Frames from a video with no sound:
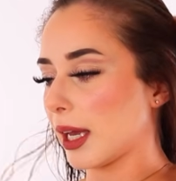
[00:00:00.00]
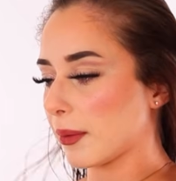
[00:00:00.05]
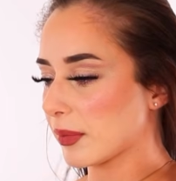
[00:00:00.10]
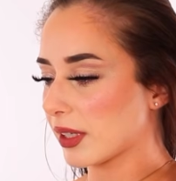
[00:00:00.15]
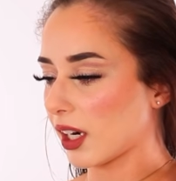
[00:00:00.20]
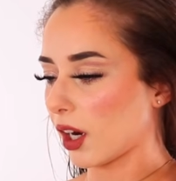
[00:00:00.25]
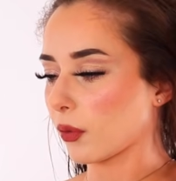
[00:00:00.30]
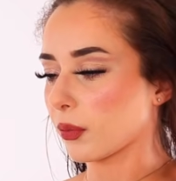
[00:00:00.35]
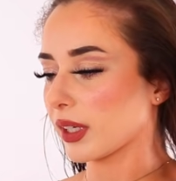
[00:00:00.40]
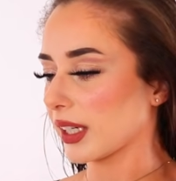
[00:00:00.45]
I
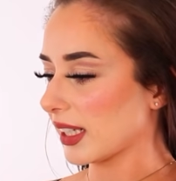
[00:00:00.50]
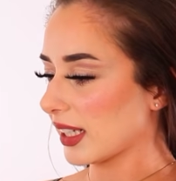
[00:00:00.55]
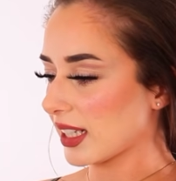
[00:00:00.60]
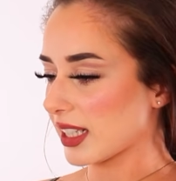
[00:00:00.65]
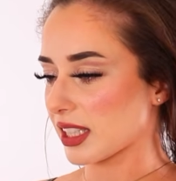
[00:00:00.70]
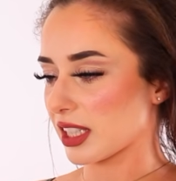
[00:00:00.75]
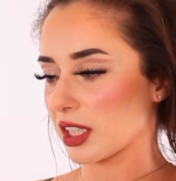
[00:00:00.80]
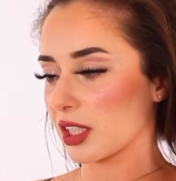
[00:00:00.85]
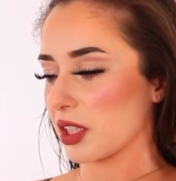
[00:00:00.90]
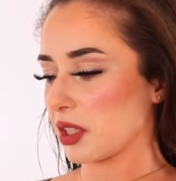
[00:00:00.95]
mean, already
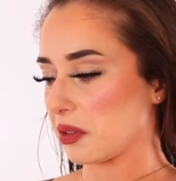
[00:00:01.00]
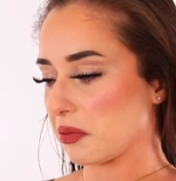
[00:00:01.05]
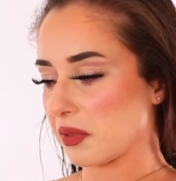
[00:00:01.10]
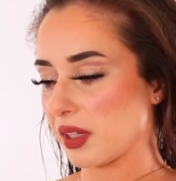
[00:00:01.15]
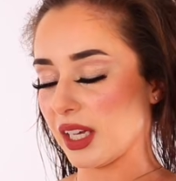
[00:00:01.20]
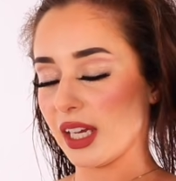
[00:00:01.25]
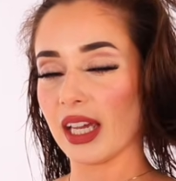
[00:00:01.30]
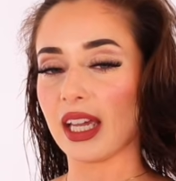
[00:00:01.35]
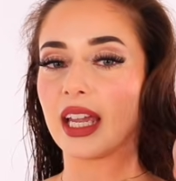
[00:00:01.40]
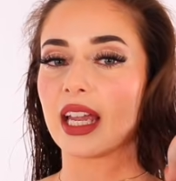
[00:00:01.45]
it's
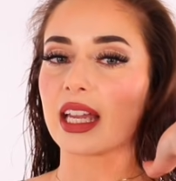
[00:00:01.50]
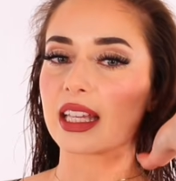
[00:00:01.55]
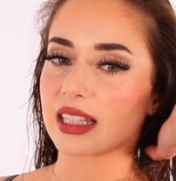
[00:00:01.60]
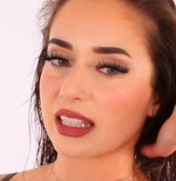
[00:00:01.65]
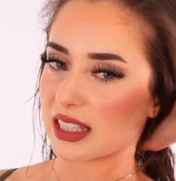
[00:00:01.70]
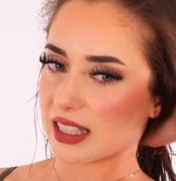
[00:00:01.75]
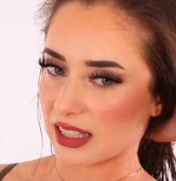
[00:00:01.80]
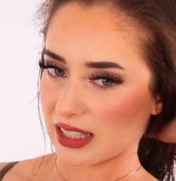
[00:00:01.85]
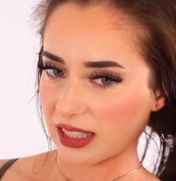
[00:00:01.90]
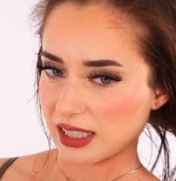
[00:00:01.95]

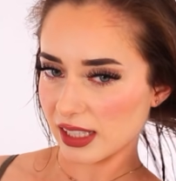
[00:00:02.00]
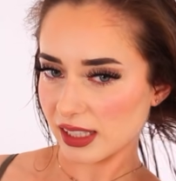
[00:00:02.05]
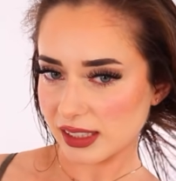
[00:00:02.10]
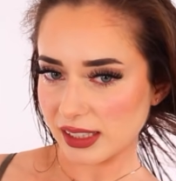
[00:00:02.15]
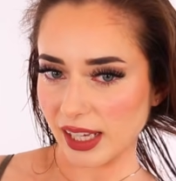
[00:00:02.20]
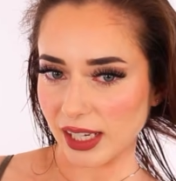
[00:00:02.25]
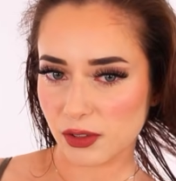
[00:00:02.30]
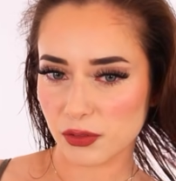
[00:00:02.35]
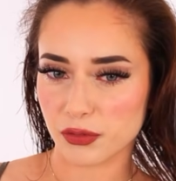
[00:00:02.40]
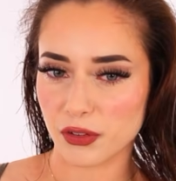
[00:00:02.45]
still
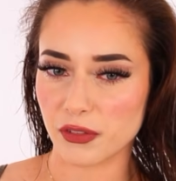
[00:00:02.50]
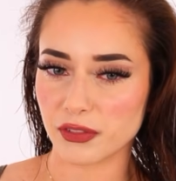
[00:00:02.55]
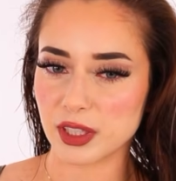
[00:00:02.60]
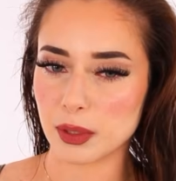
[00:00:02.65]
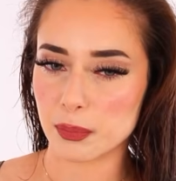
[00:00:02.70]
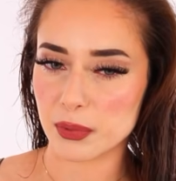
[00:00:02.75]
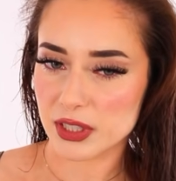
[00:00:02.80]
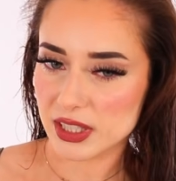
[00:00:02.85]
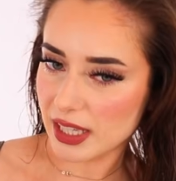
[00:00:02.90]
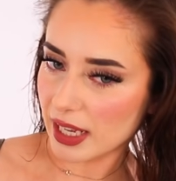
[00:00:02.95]
like
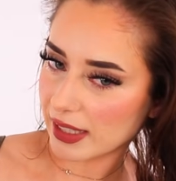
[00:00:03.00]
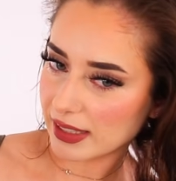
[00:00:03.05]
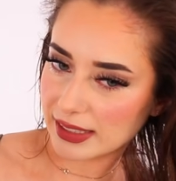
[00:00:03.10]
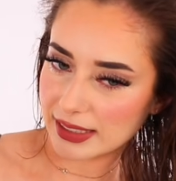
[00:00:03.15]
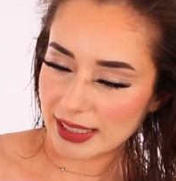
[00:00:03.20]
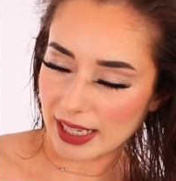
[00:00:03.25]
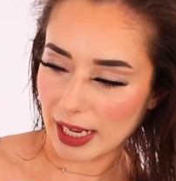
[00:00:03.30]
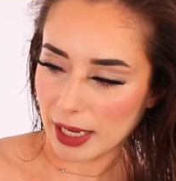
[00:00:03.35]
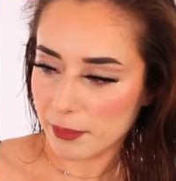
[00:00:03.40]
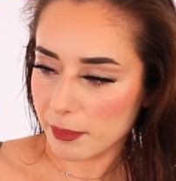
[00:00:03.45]

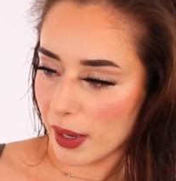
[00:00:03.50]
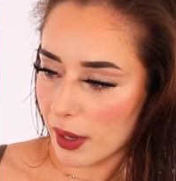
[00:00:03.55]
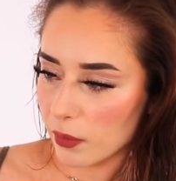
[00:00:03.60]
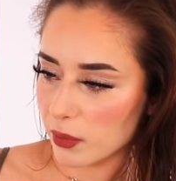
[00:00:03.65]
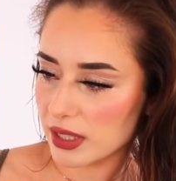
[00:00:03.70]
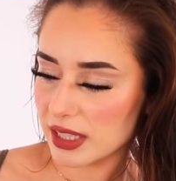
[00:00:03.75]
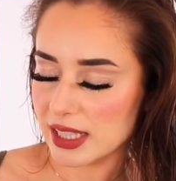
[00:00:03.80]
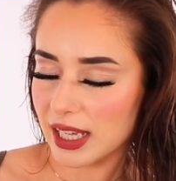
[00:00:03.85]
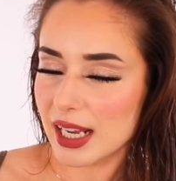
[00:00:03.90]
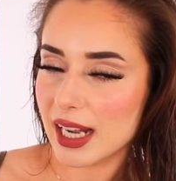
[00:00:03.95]
50% damp, I
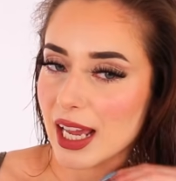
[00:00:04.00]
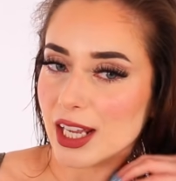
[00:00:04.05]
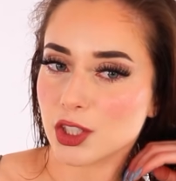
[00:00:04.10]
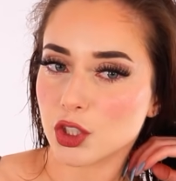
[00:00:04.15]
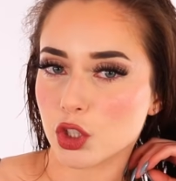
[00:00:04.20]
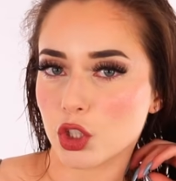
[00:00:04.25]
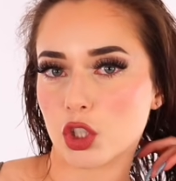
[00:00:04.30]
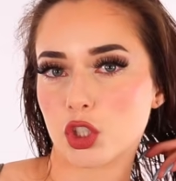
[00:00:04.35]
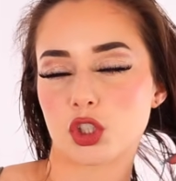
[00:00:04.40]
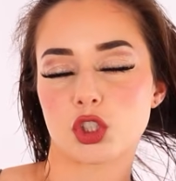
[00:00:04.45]
would say, and I
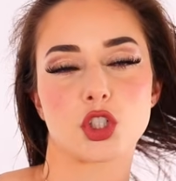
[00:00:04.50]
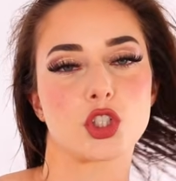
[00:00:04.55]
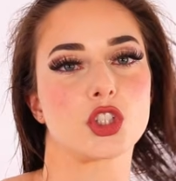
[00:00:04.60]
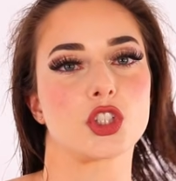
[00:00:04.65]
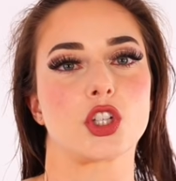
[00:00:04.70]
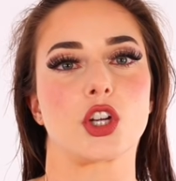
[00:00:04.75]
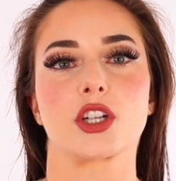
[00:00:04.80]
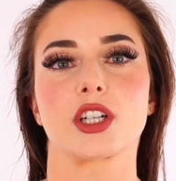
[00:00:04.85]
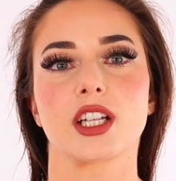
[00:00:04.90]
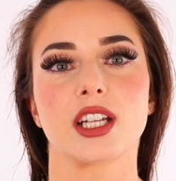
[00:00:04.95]
just
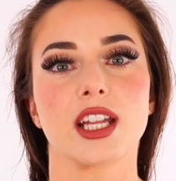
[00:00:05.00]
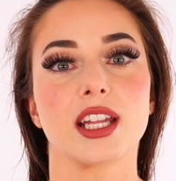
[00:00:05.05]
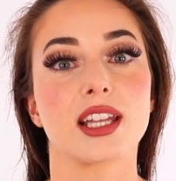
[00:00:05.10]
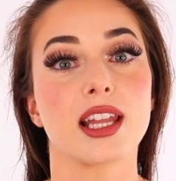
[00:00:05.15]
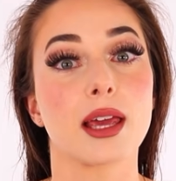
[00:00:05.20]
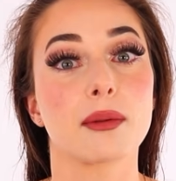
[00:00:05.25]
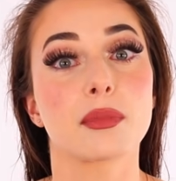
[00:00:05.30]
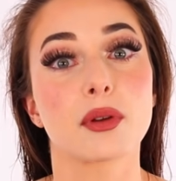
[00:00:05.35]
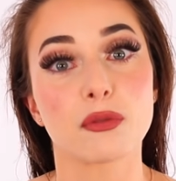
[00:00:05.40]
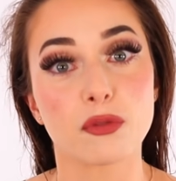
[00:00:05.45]
started it.
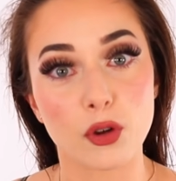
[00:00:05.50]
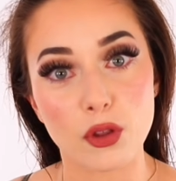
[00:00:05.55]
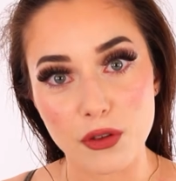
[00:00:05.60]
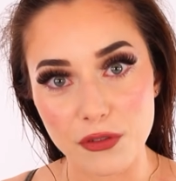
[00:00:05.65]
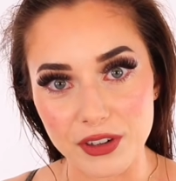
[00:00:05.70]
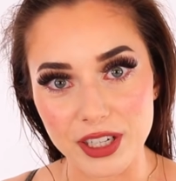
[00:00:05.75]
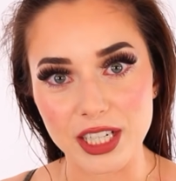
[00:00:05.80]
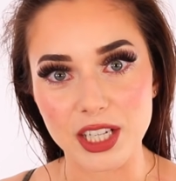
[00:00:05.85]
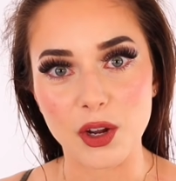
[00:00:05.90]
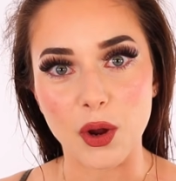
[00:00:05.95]
And before the
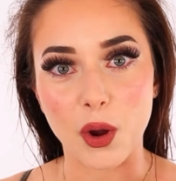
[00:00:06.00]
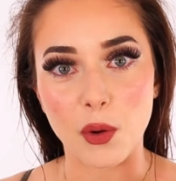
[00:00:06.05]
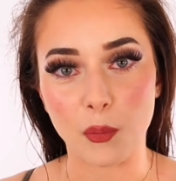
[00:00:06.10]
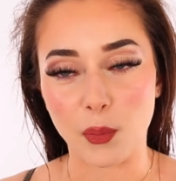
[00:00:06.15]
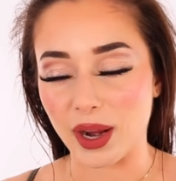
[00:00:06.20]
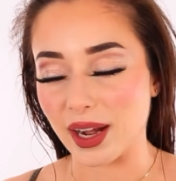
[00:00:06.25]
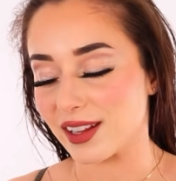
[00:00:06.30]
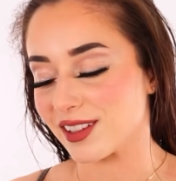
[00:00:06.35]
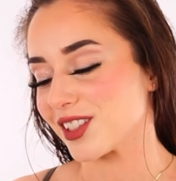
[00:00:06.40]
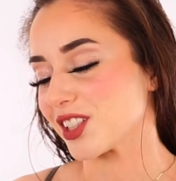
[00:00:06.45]
video, I
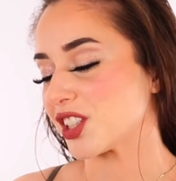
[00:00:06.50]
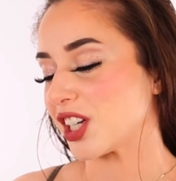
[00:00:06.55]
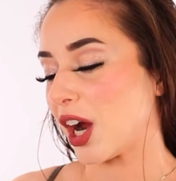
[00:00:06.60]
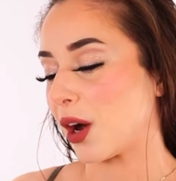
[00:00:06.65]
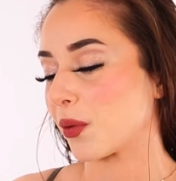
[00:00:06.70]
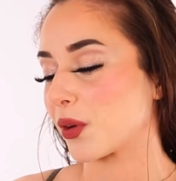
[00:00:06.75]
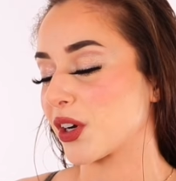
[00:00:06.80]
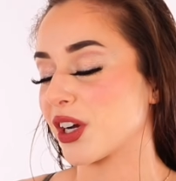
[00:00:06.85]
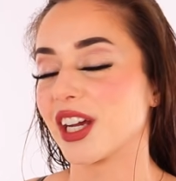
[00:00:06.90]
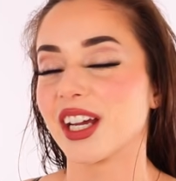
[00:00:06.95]
went in the
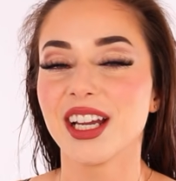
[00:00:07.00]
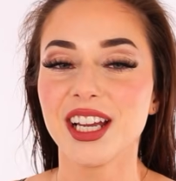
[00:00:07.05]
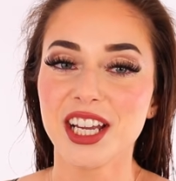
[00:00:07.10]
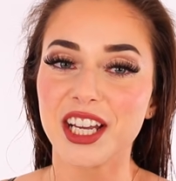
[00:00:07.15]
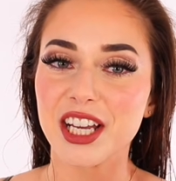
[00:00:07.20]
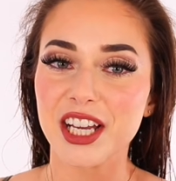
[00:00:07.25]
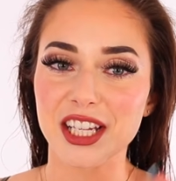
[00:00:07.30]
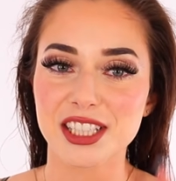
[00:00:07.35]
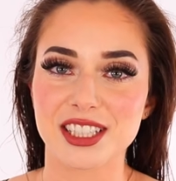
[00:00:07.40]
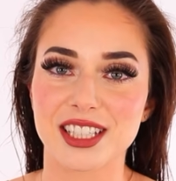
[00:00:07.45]
shower
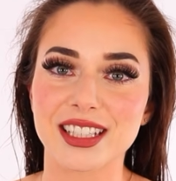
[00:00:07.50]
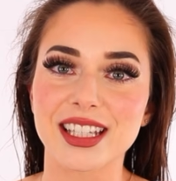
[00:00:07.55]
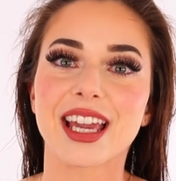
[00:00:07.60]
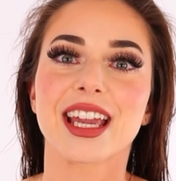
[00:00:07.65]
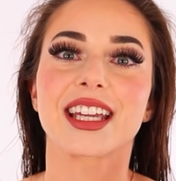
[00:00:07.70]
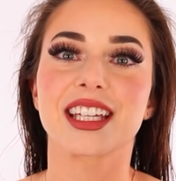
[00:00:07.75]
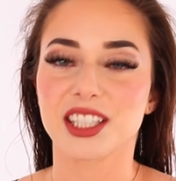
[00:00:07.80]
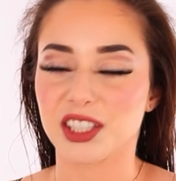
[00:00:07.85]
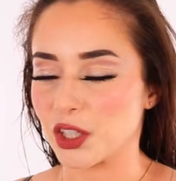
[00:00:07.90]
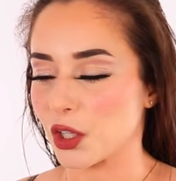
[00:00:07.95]
to
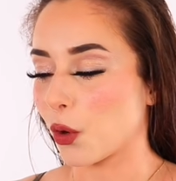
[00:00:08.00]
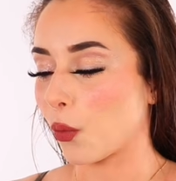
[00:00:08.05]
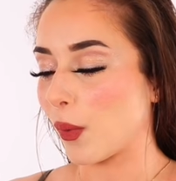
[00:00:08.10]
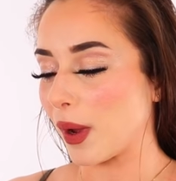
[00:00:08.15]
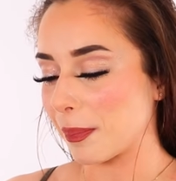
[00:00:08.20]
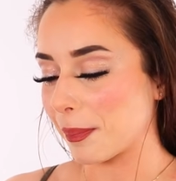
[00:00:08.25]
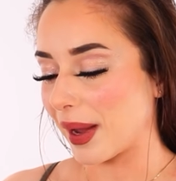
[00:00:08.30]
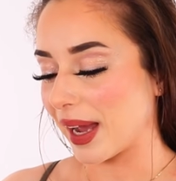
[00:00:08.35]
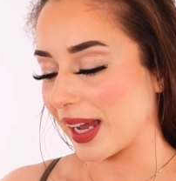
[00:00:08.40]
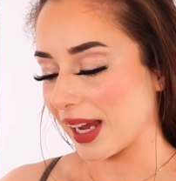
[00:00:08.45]
like,
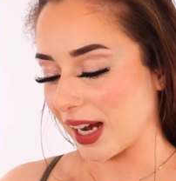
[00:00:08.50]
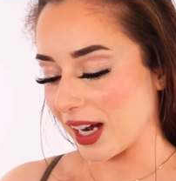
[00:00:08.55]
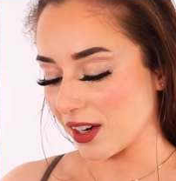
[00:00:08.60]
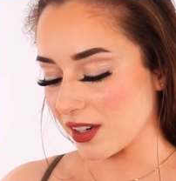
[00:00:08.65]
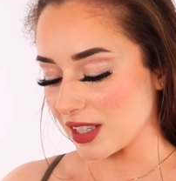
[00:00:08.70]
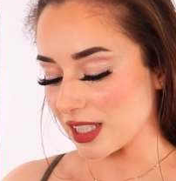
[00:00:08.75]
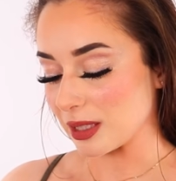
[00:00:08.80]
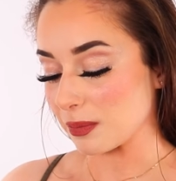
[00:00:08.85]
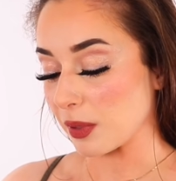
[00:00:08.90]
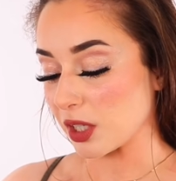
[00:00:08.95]
wet my
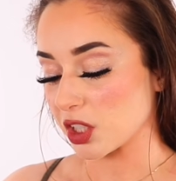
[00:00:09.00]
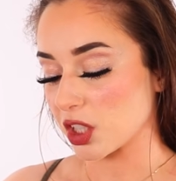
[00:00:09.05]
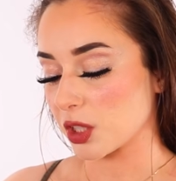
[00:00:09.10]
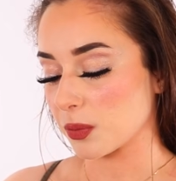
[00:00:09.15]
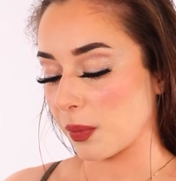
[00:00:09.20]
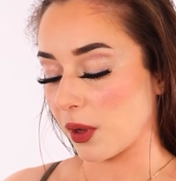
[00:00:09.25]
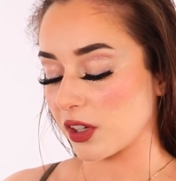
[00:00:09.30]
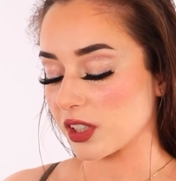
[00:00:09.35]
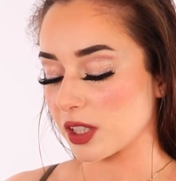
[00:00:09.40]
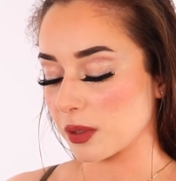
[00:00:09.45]
hair as much
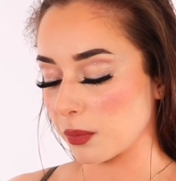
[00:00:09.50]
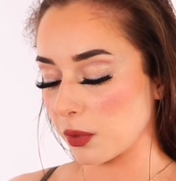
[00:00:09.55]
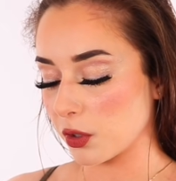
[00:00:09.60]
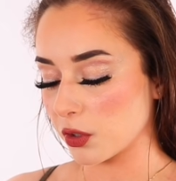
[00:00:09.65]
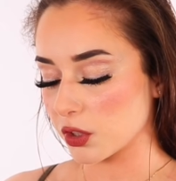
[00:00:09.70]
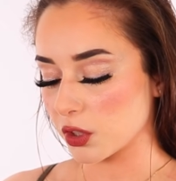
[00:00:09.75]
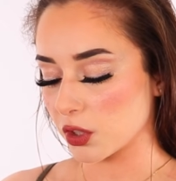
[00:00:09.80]
as possible.